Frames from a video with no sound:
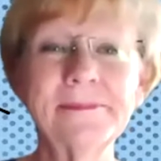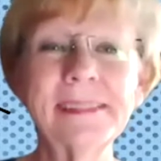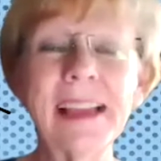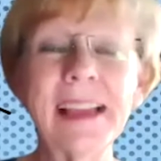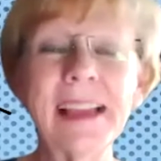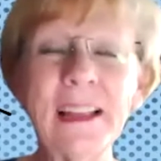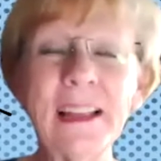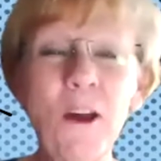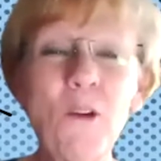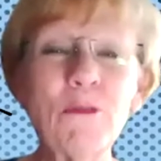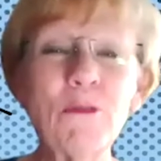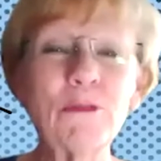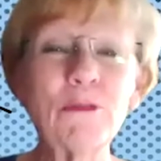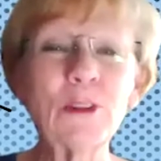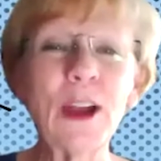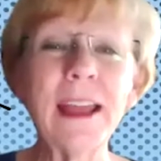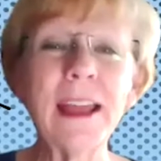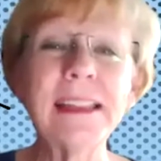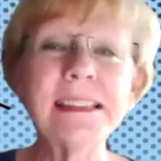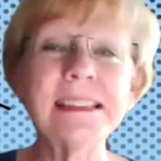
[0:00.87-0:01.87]
Hello,
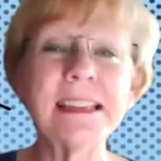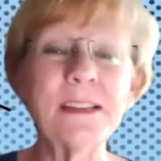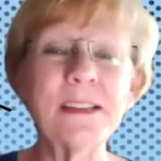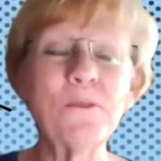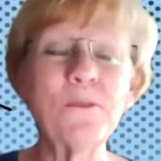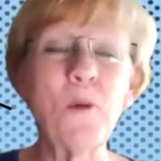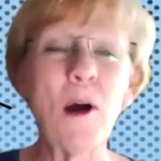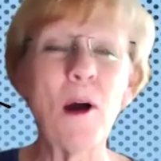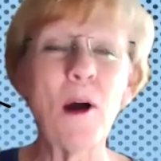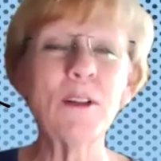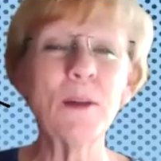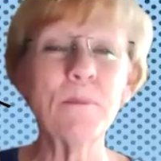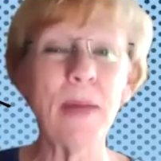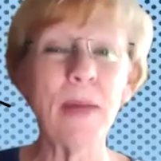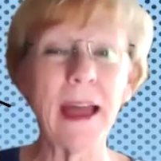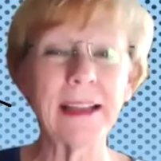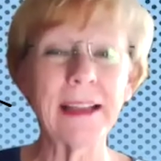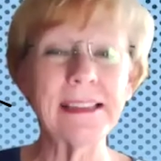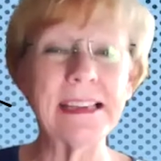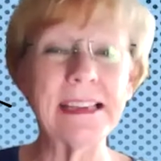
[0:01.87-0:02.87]
friends, and welcome
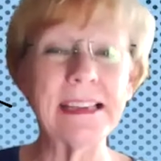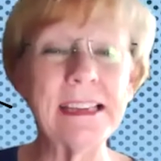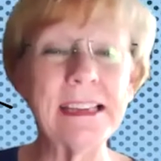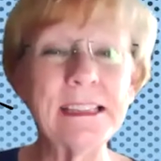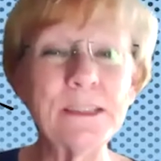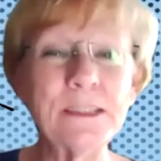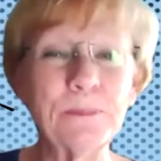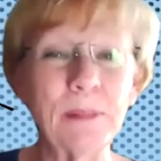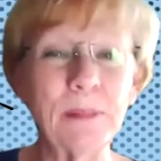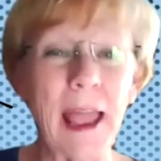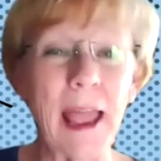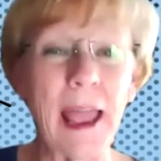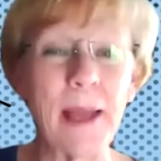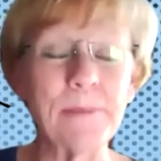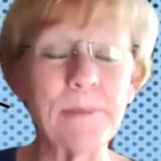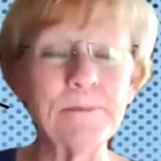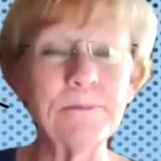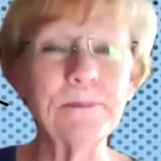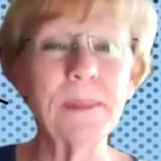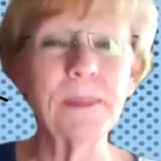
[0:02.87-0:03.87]
back to Kids Blam,
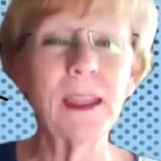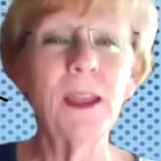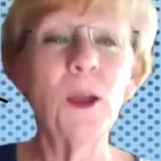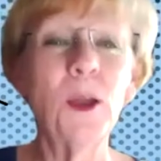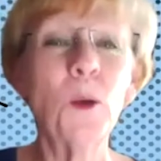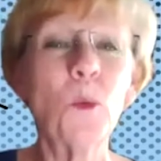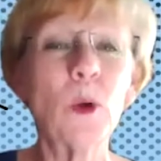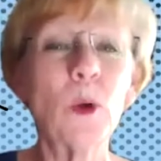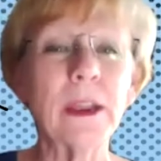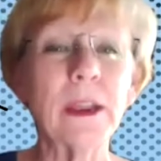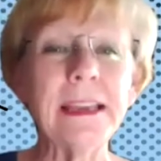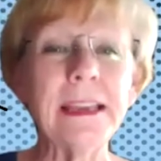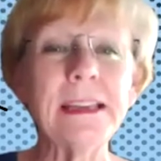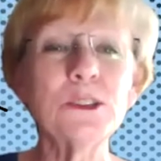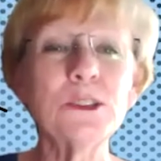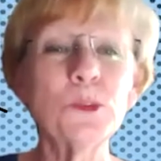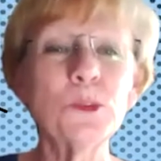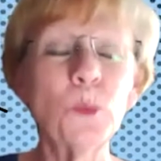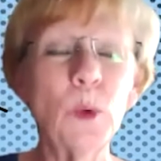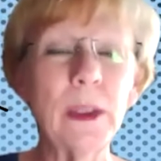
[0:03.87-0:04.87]
where
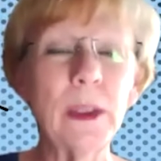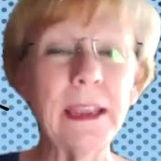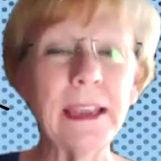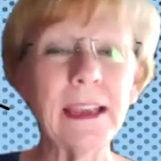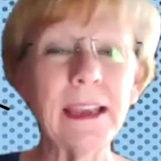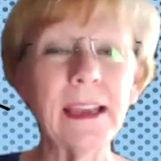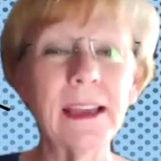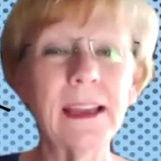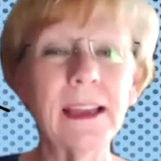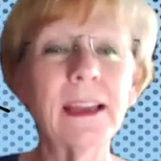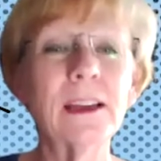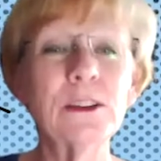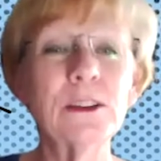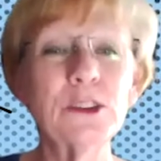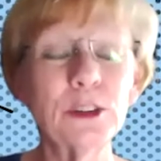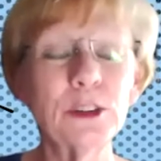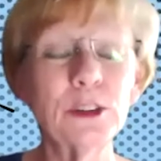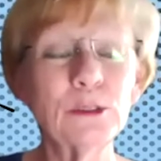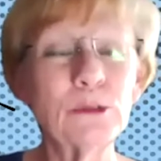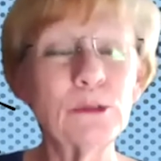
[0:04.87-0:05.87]
each week
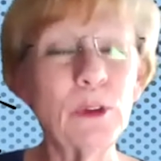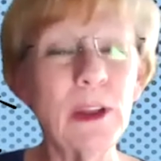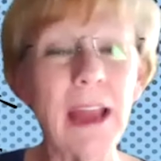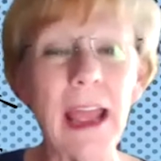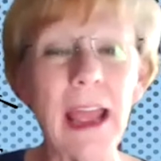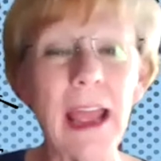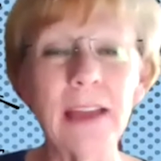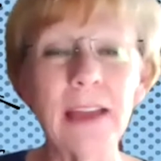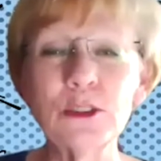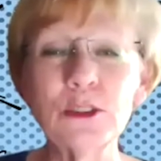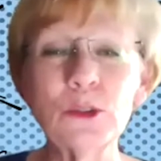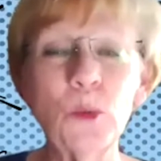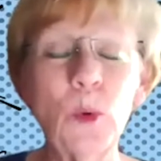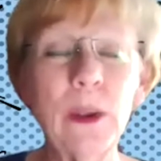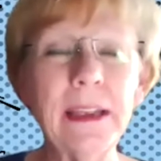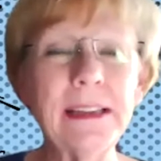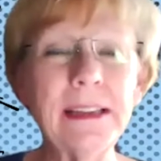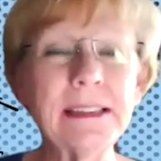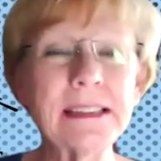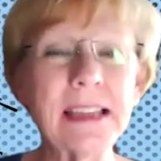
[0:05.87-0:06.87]
children and
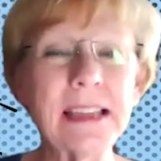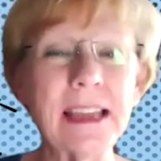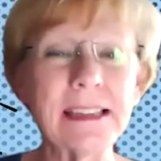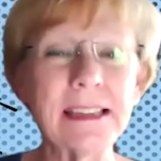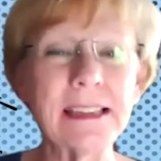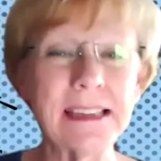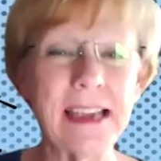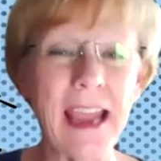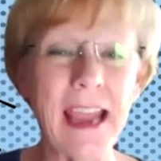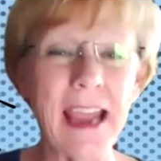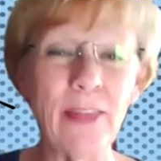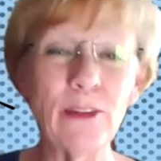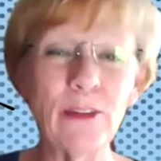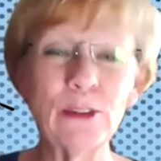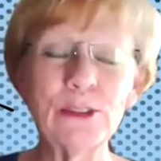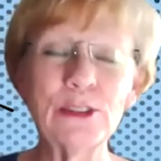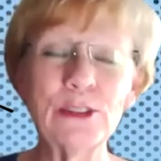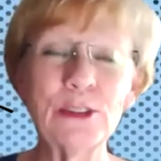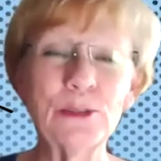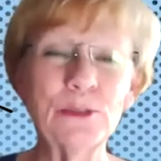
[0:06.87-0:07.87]
tweens get together
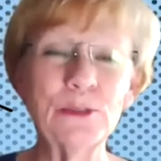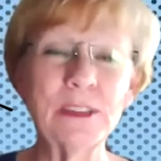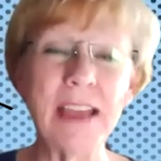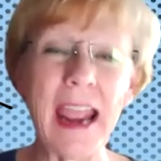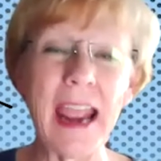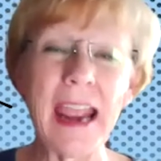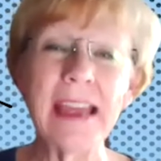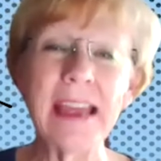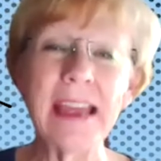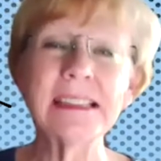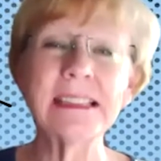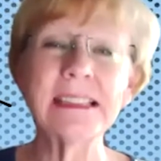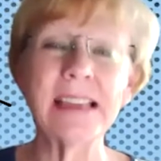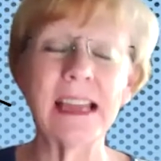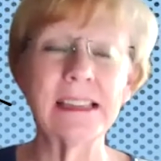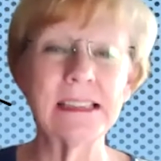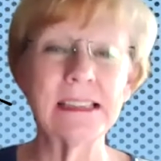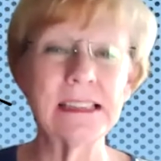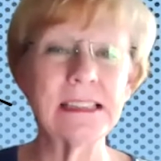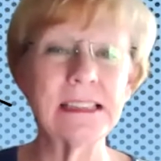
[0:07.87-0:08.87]
to dance and
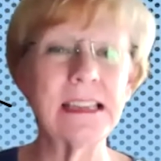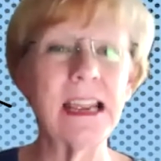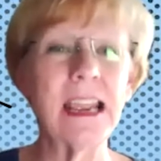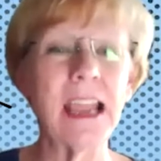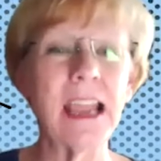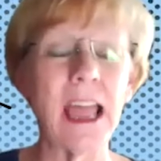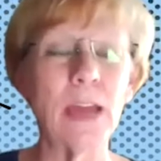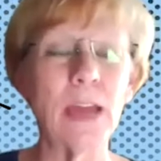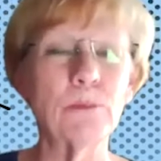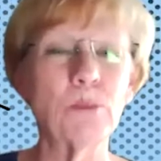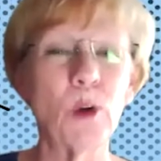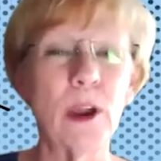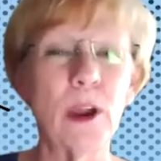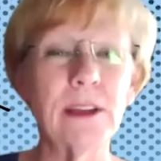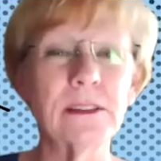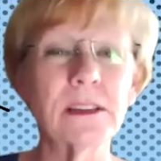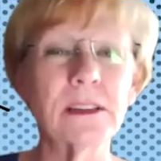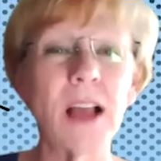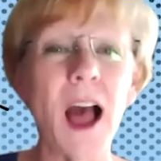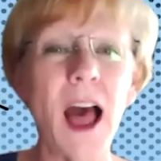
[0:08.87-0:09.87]
sing and praise
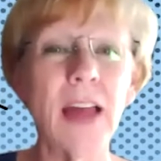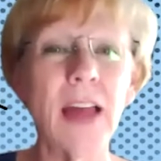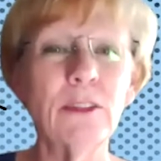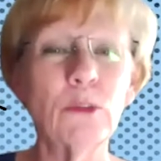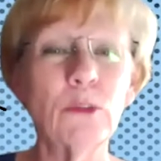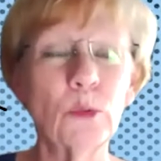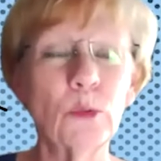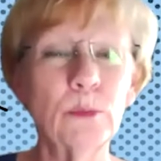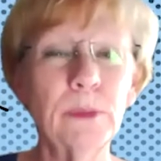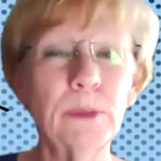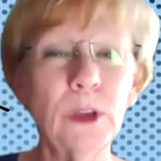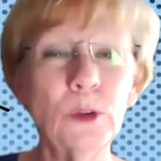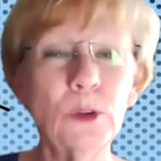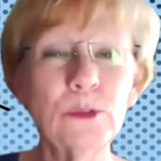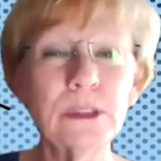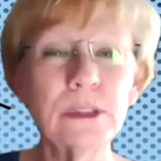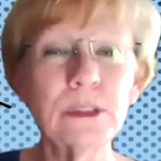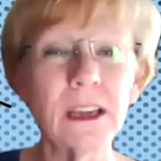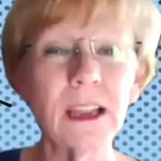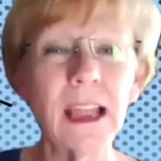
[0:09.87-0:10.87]
God through
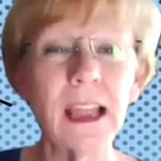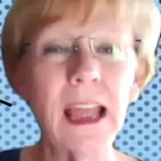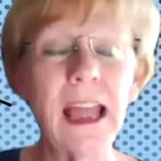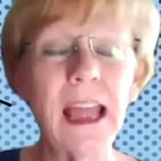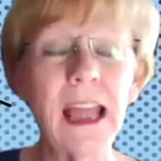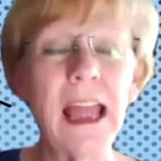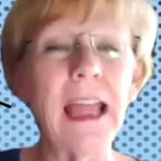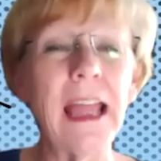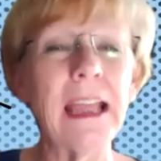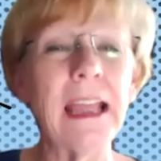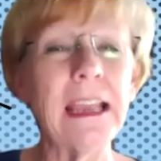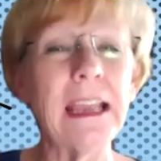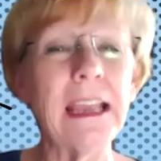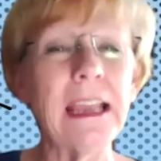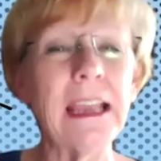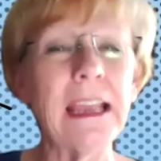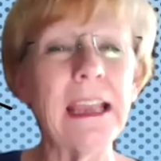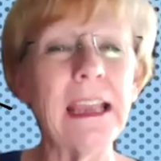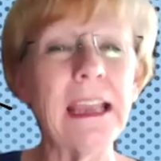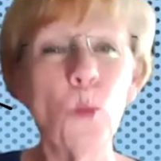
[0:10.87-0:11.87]
music, hear
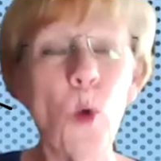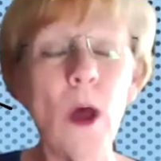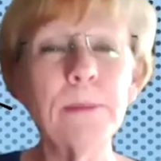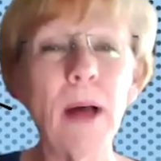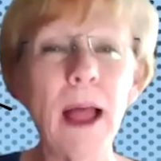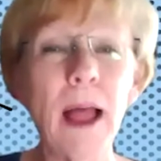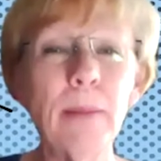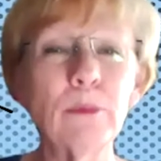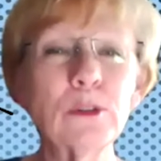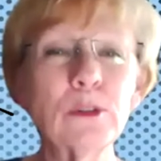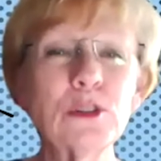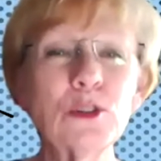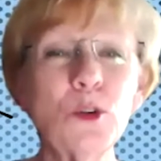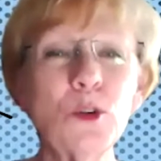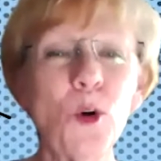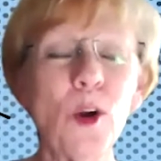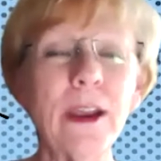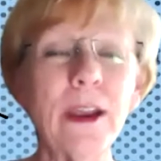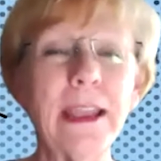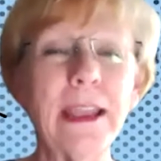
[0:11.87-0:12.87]
one Bible
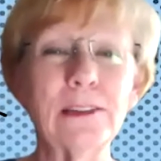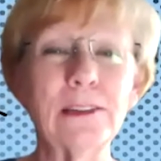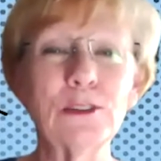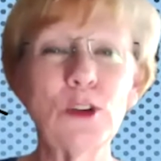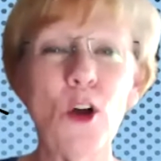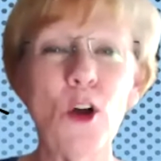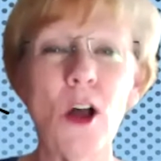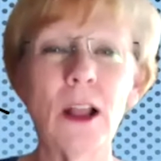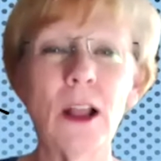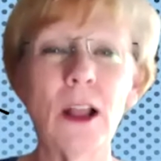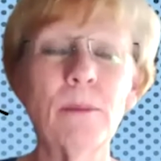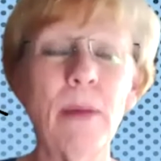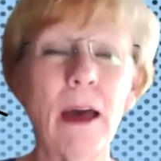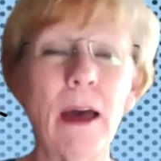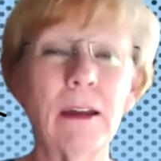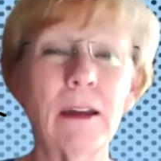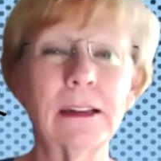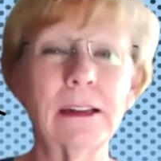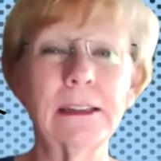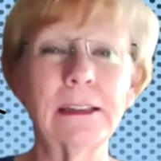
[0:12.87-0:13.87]
story, and talk about
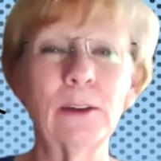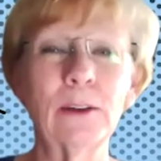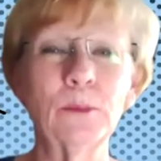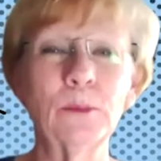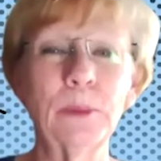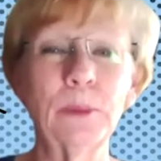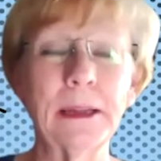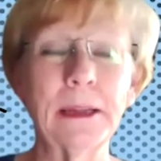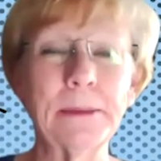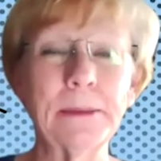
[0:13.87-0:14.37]
it a little bit.